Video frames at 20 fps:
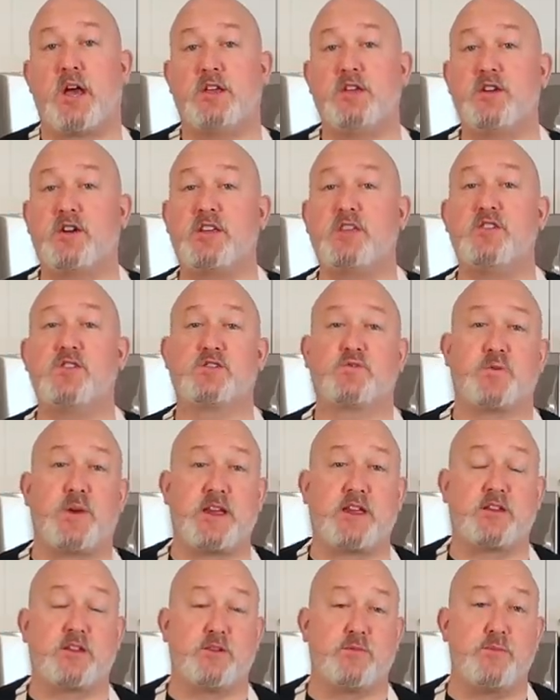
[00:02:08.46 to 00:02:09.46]
You can use
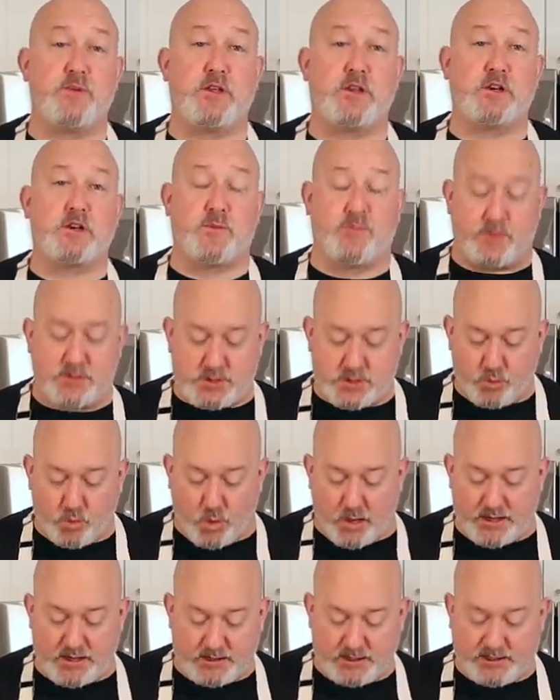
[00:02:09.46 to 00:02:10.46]
regular milk, but you
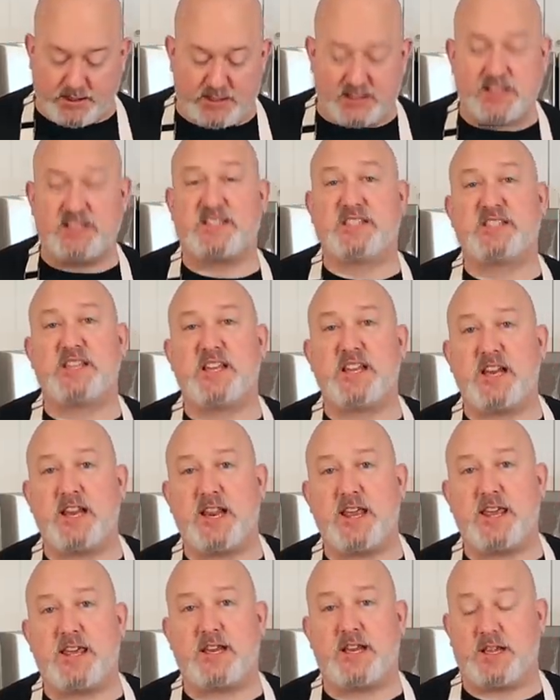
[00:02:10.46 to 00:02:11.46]
want a little
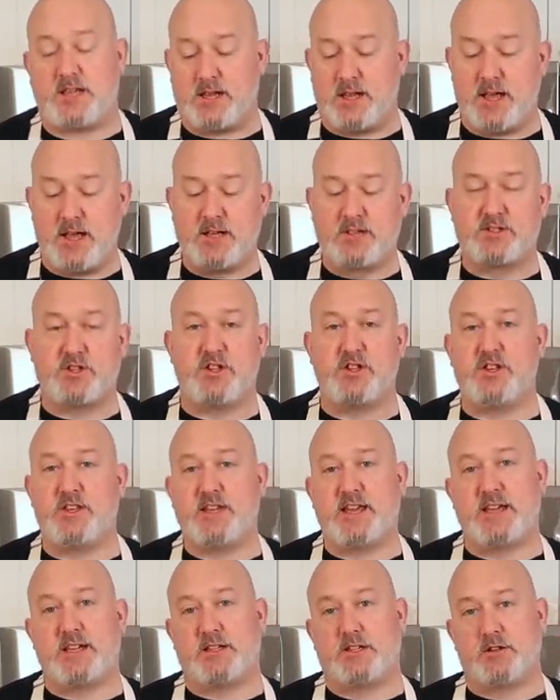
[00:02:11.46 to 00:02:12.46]
acidity in it so you
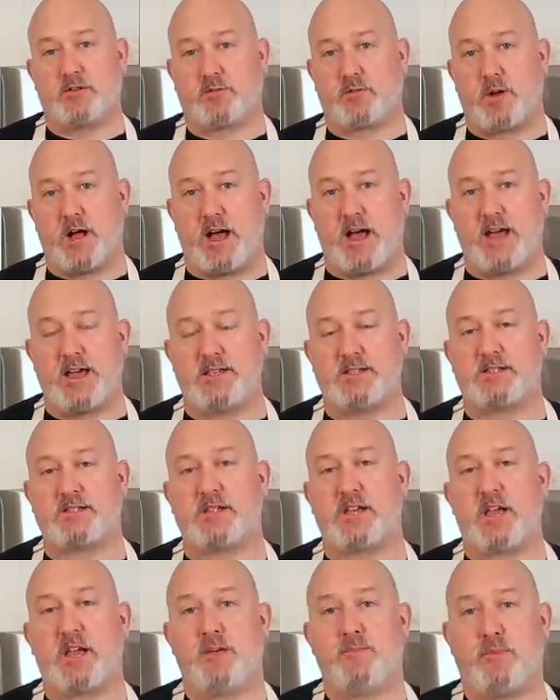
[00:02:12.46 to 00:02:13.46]
get a little
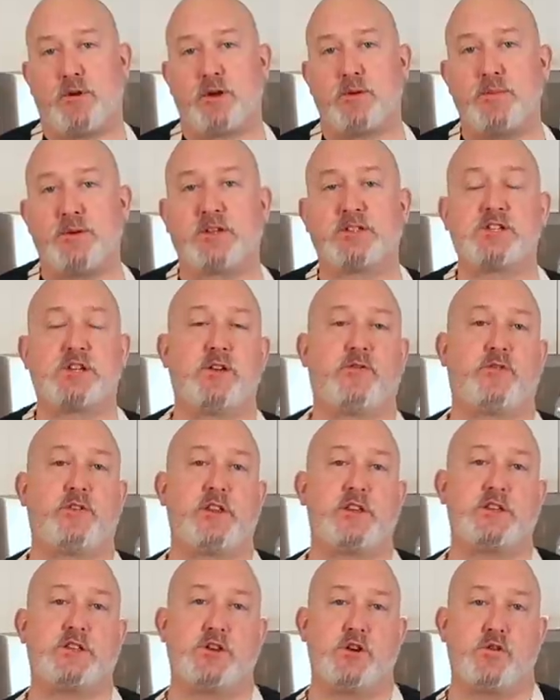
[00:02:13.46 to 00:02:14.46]
rise. Buttermilk's good for
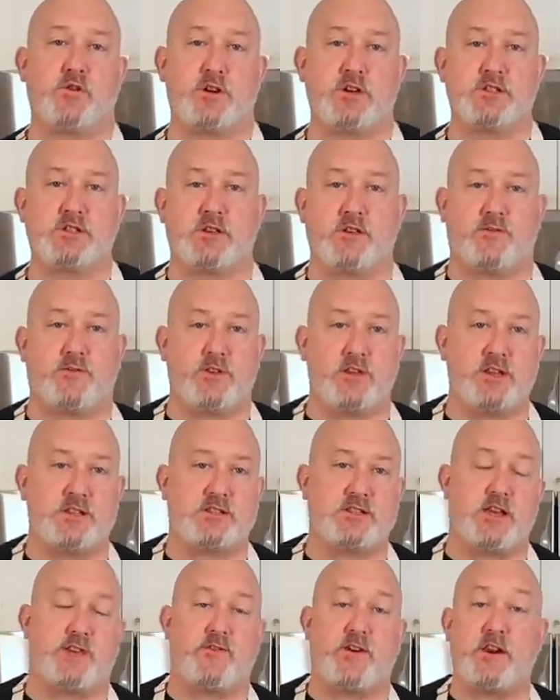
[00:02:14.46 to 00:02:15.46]
this, yogurt is good for
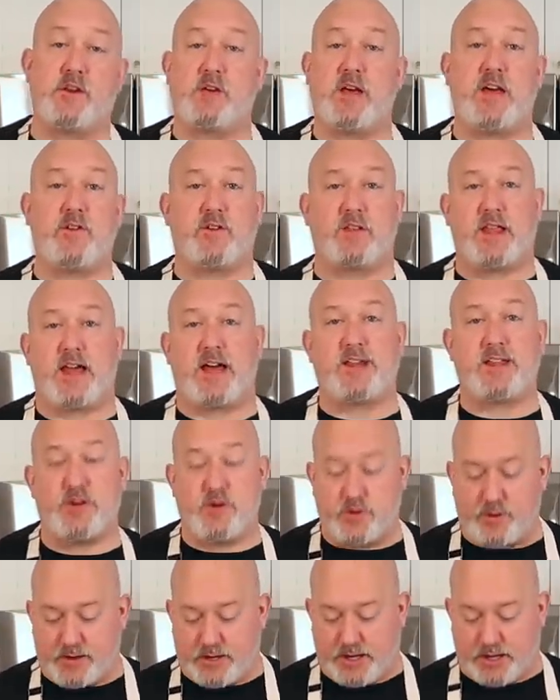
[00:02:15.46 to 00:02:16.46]
this. If I don't have a lot of
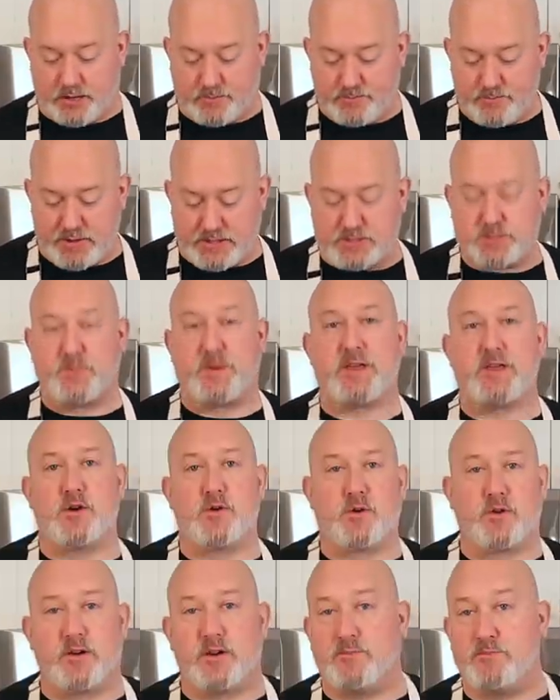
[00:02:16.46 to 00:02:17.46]
yogurt, I'll mix my
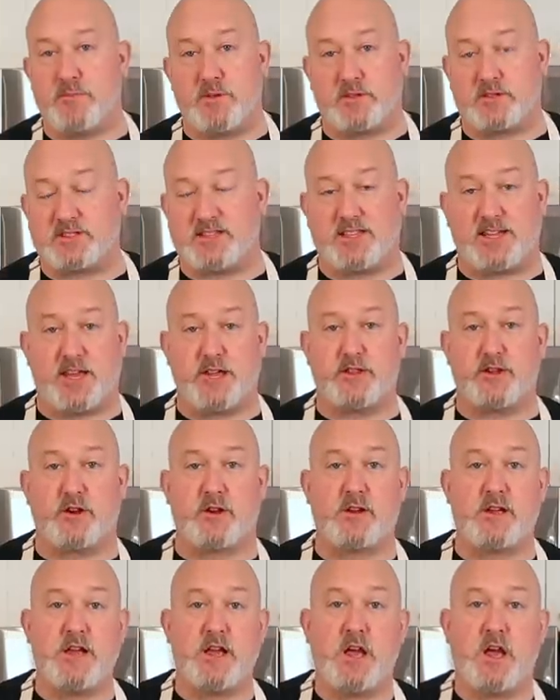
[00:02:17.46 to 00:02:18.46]
yogurt and milk
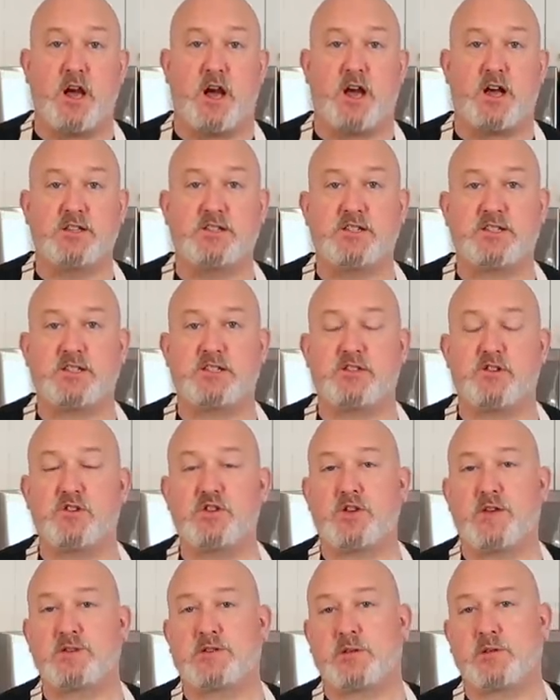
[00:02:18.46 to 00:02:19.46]
together, just as long as
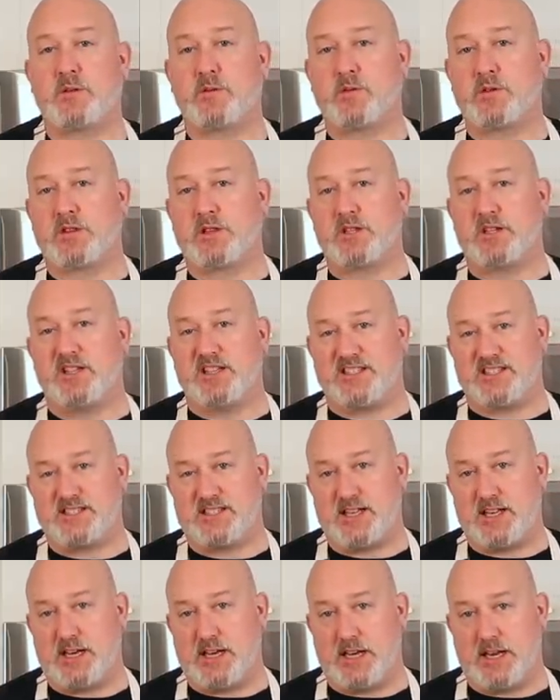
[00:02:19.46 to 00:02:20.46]
you have something with a little
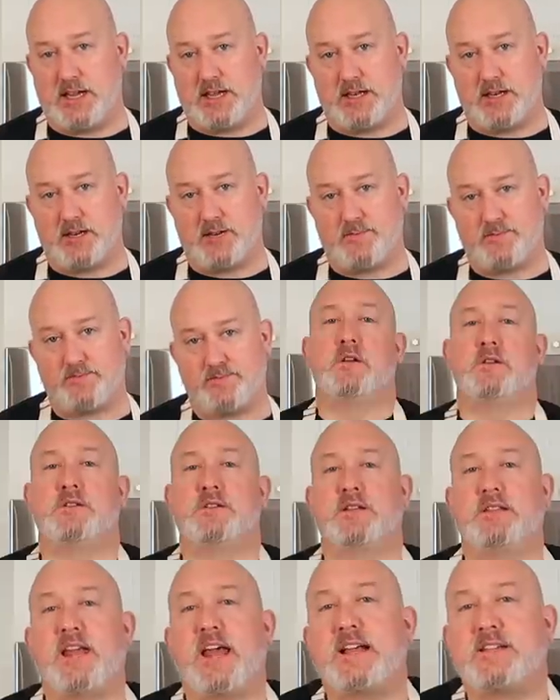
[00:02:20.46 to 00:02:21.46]
acidity in it.
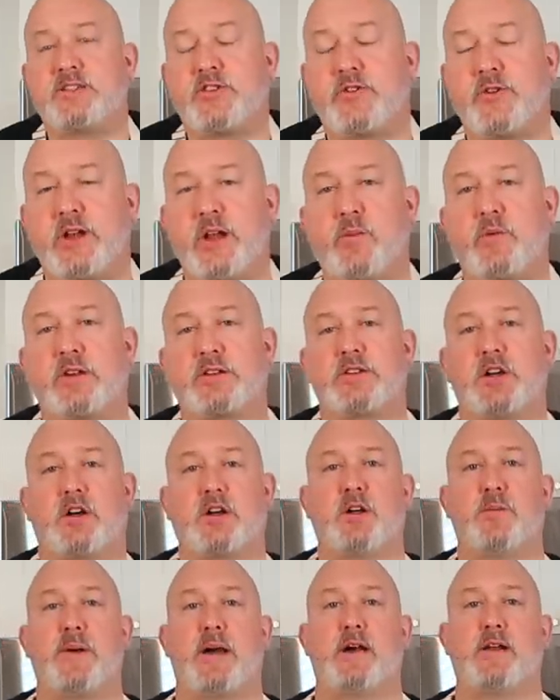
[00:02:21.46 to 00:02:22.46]
The last ingredient I want to
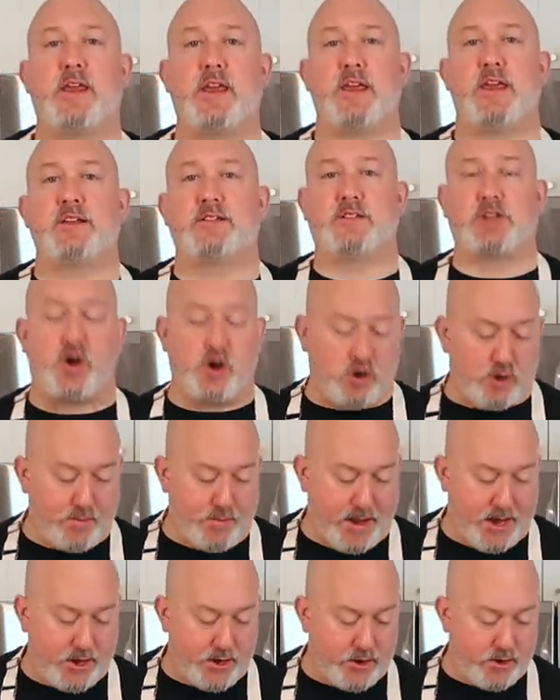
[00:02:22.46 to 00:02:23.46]
talk about is cocoa
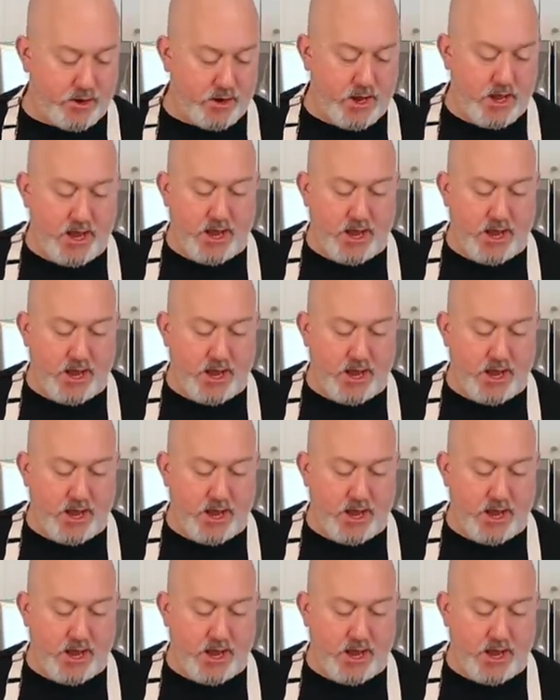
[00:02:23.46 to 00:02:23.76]
powder.